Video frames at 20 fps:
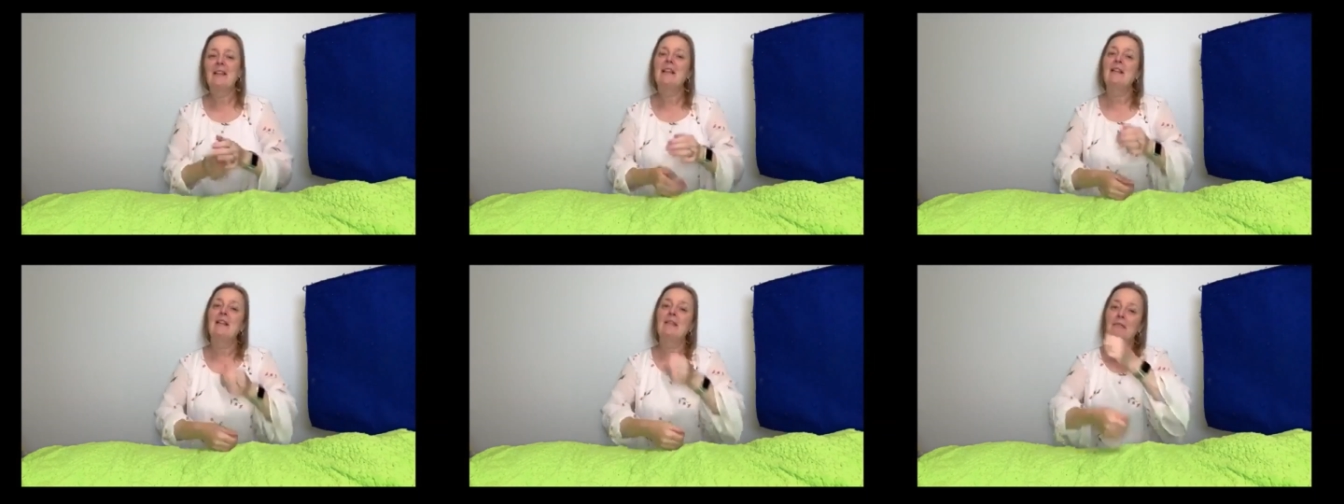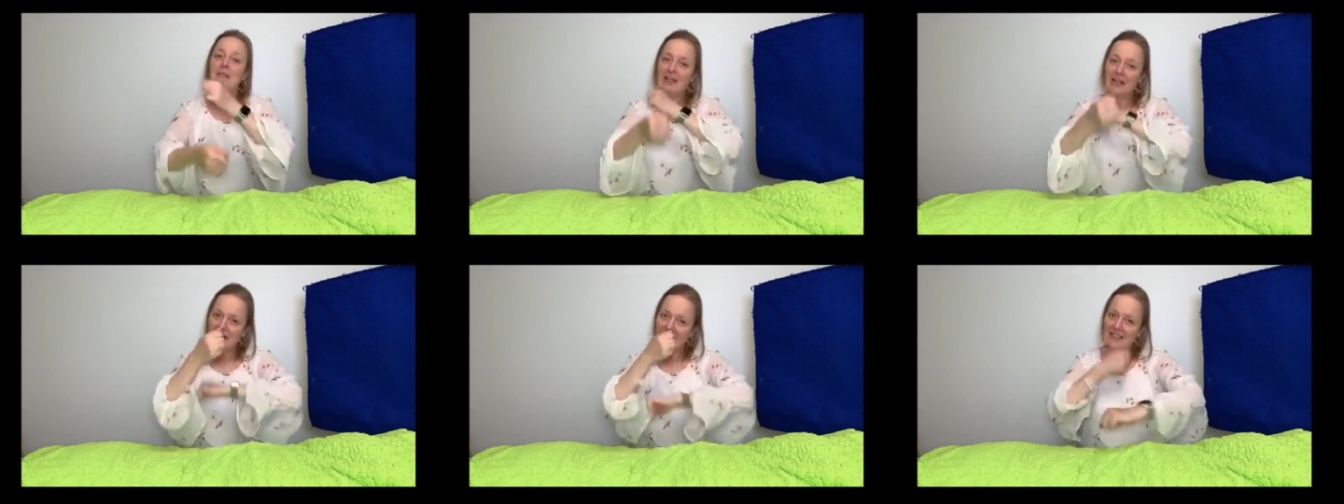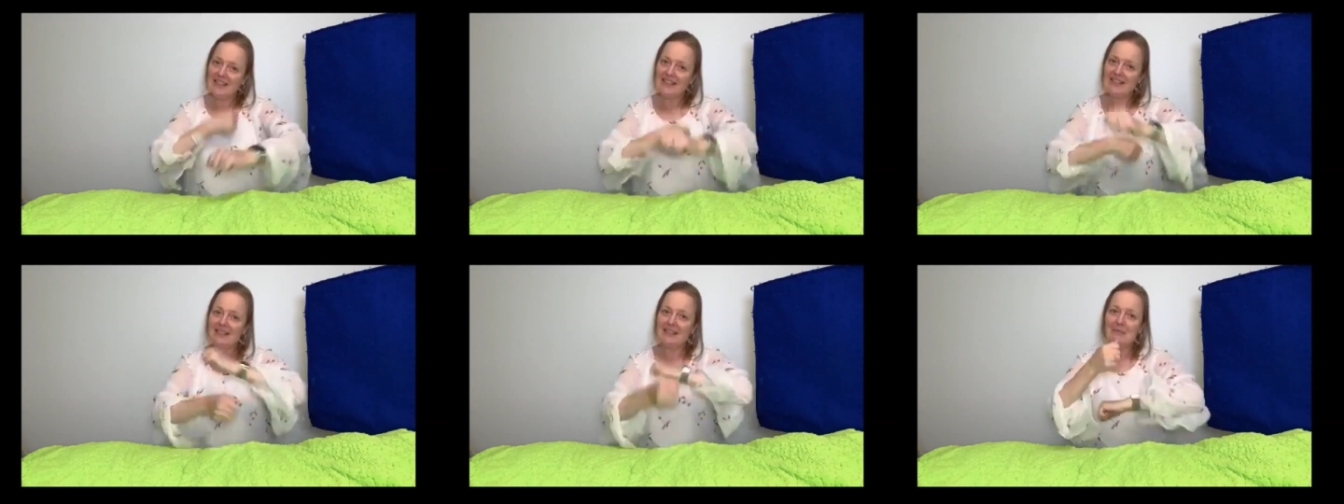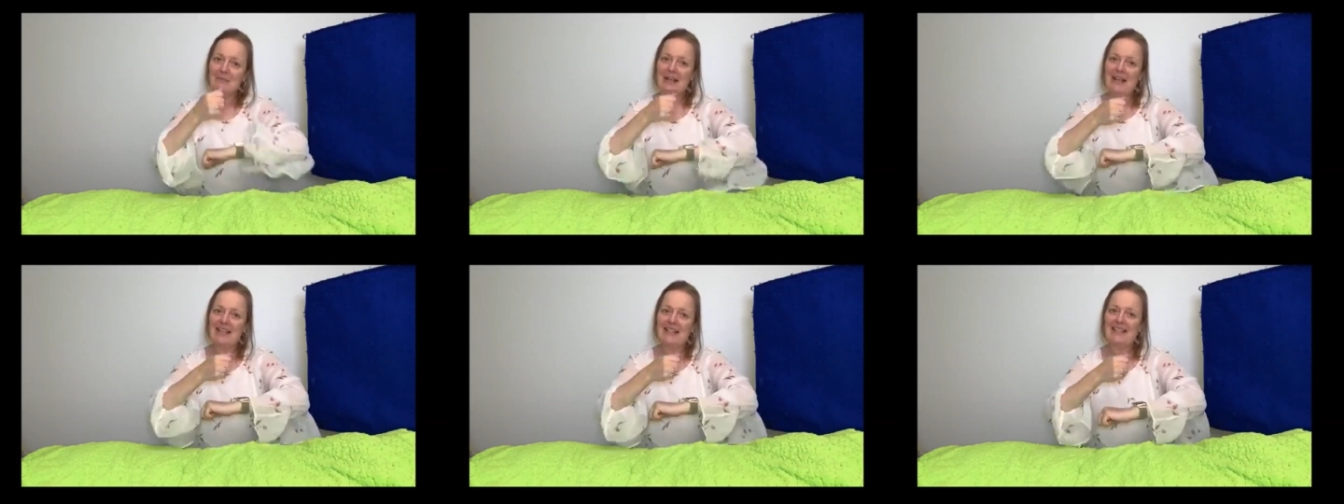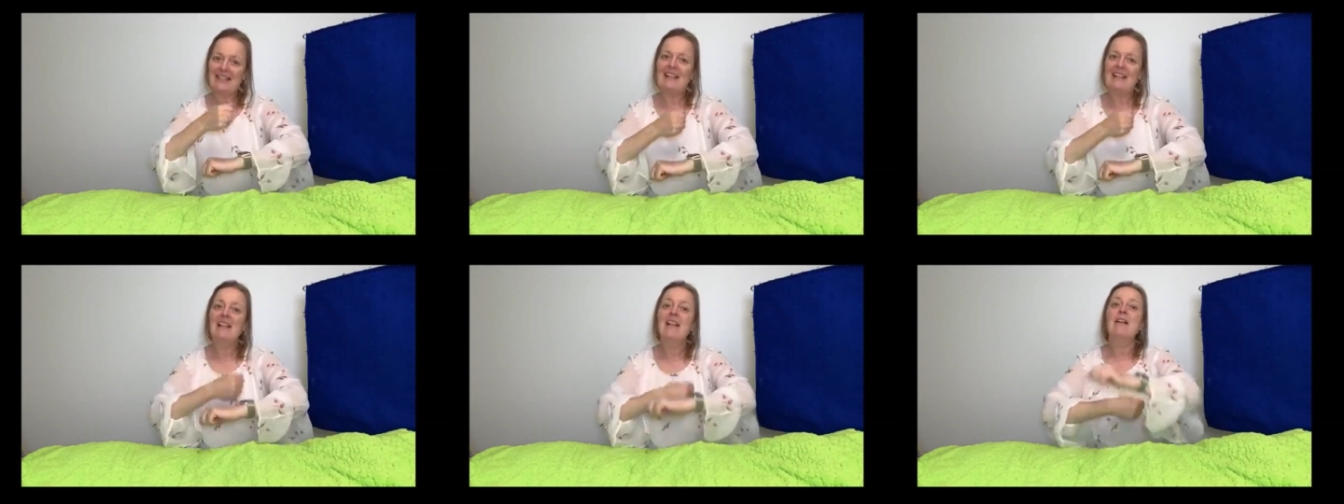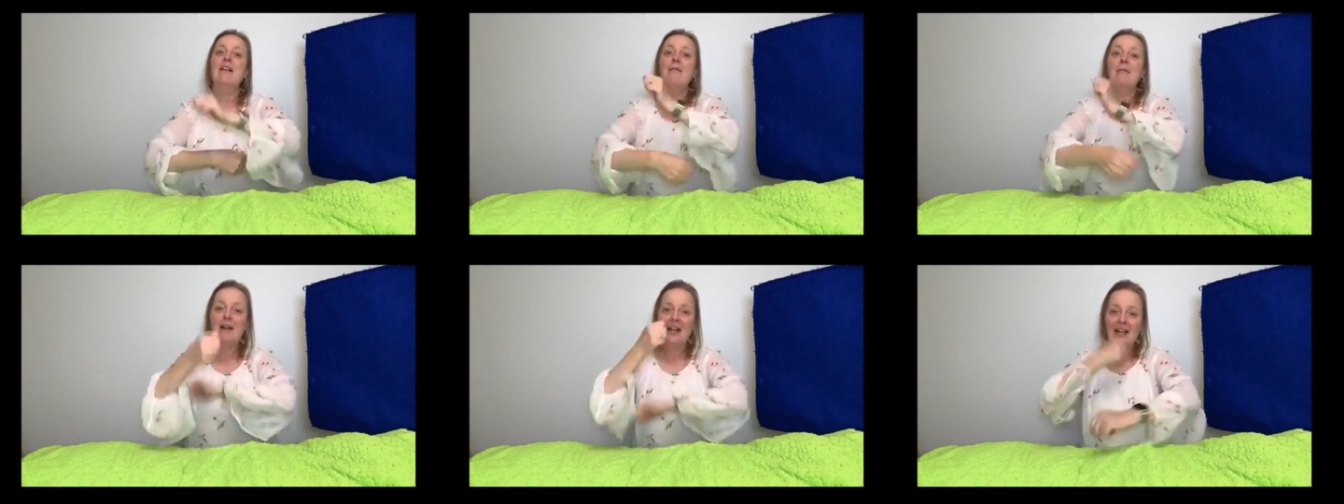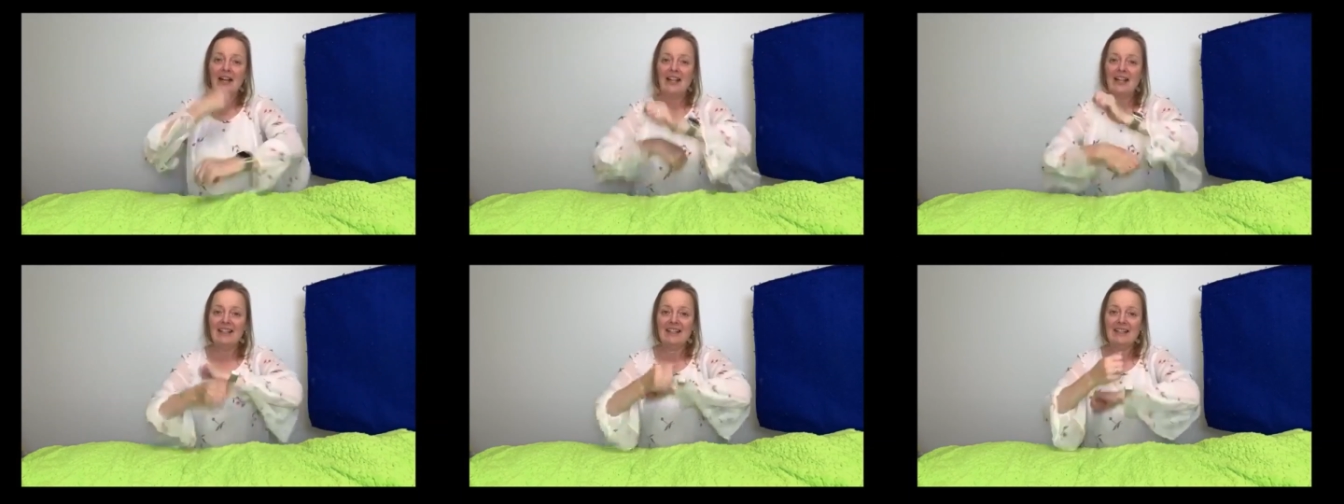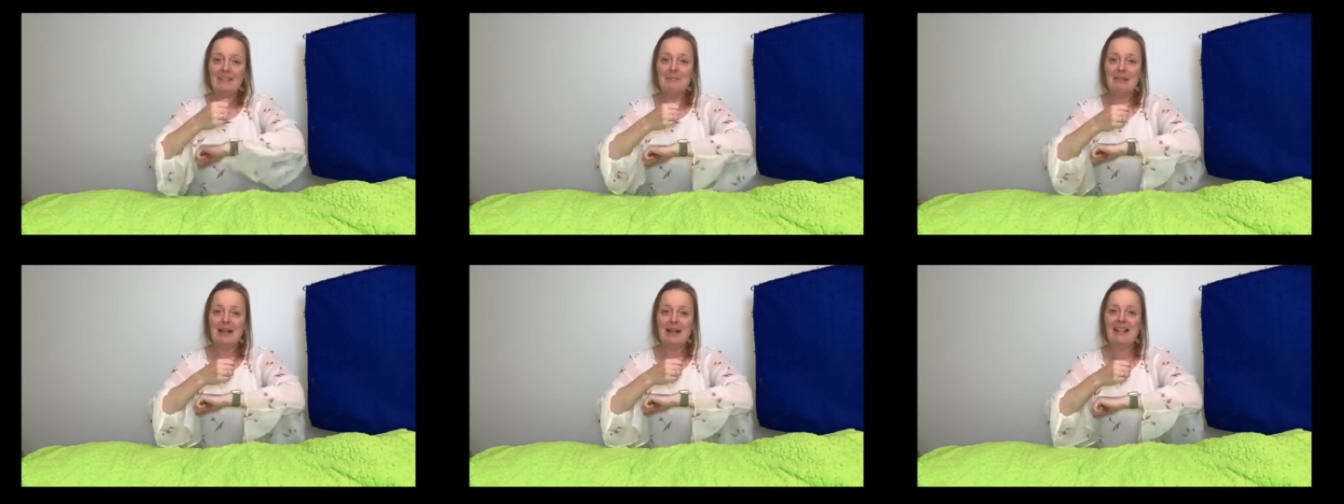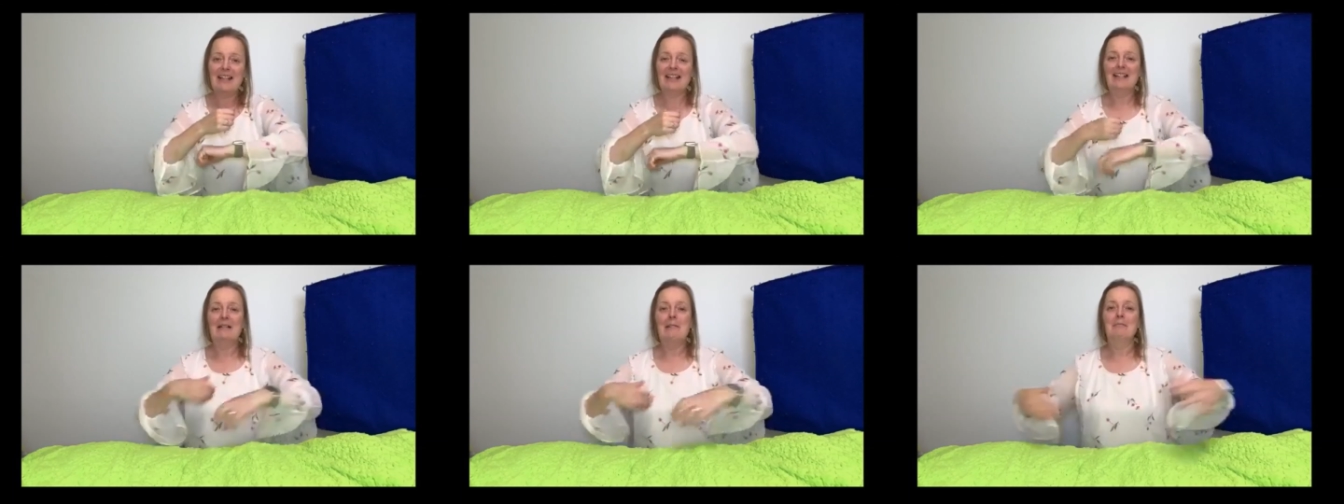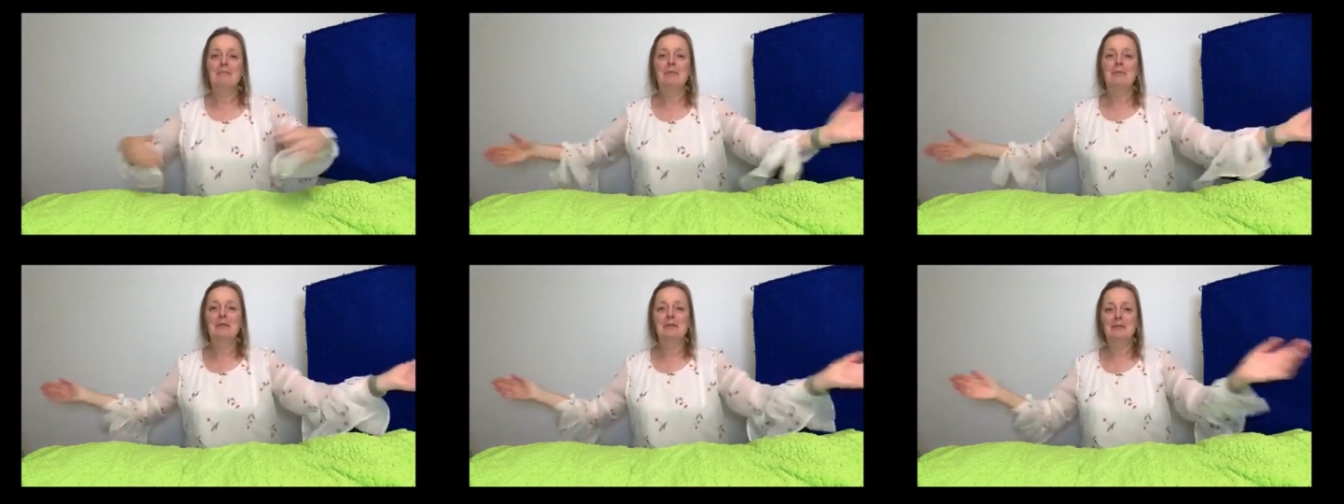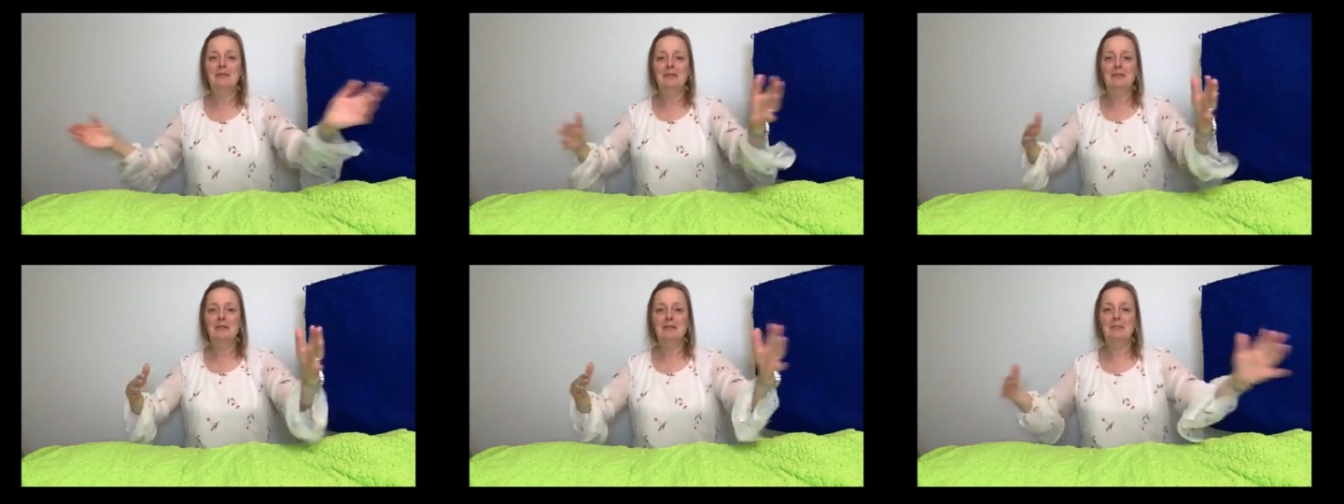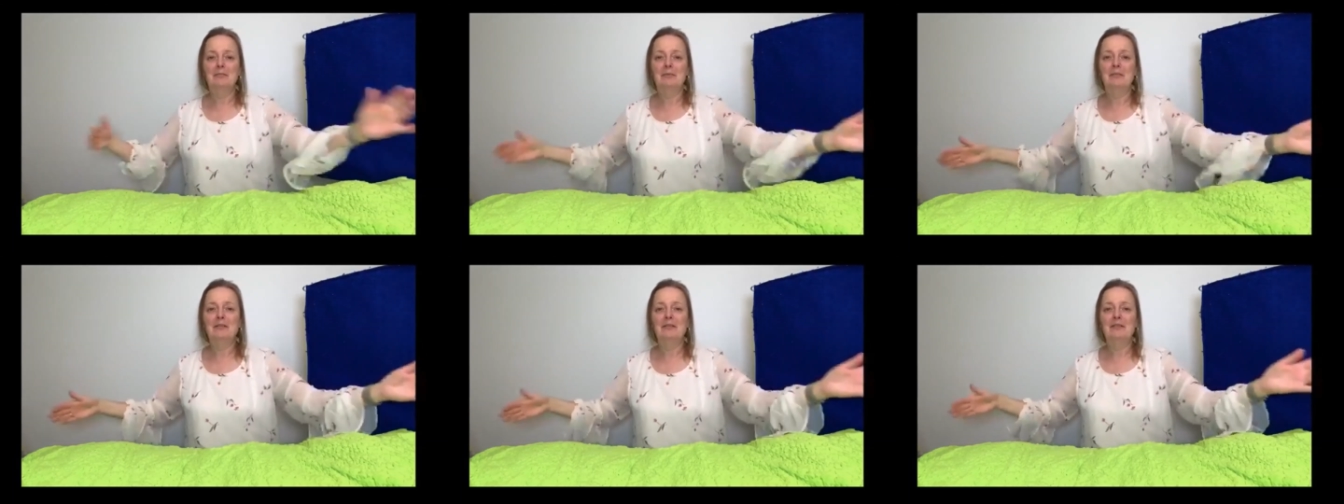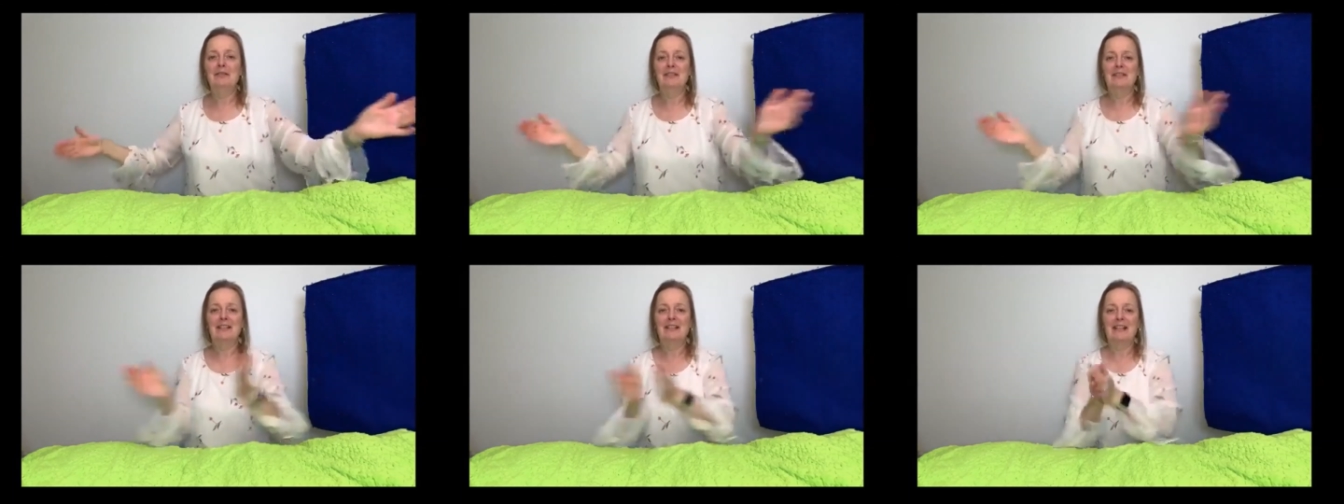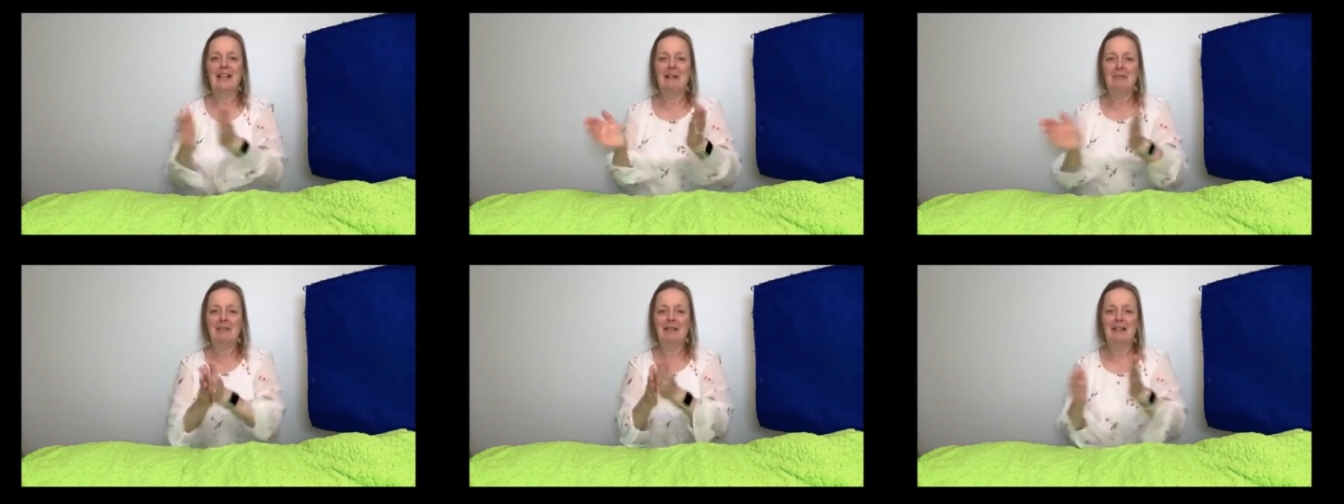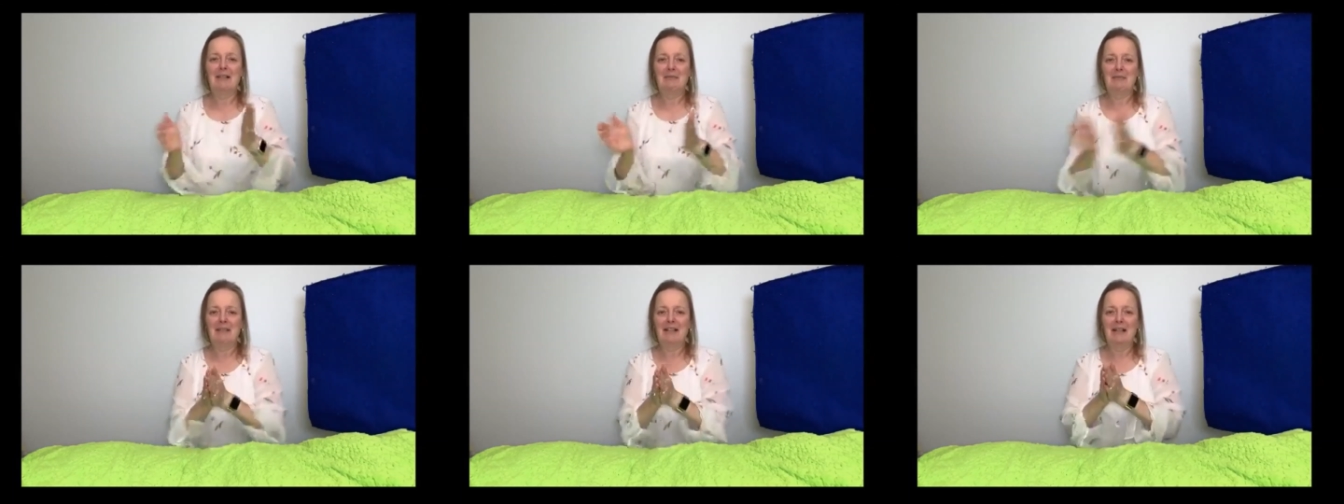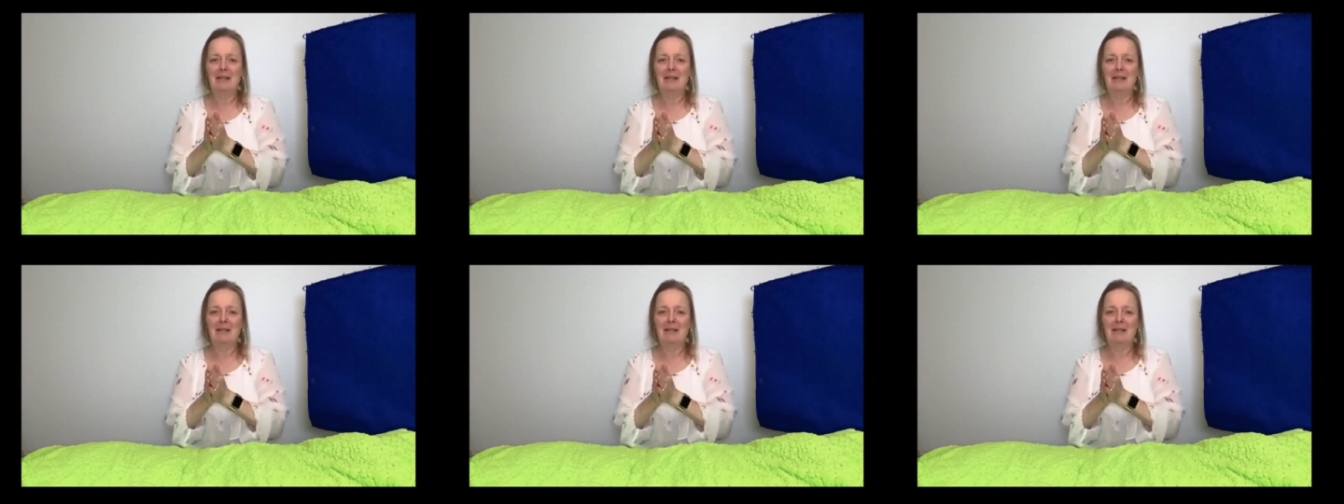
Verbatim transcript: Wind it back again, wind it back again, pull, pull, clap, clap, clap.